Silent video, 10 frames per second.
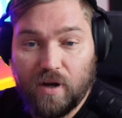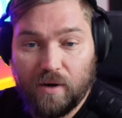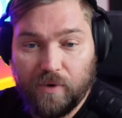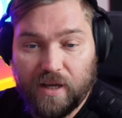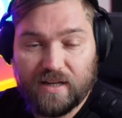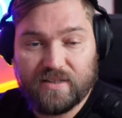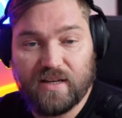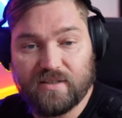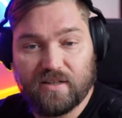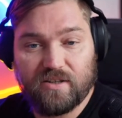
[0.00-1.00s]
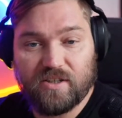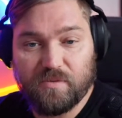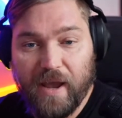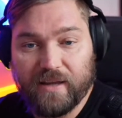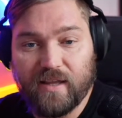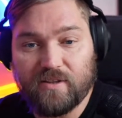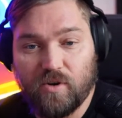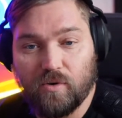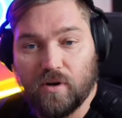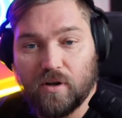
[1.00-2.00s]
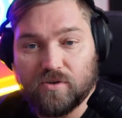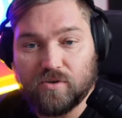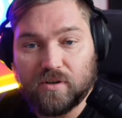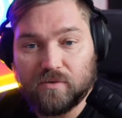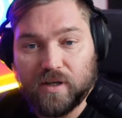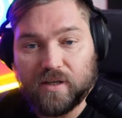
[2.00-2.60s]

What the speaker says: and we can essentially just smack that token onto it, right?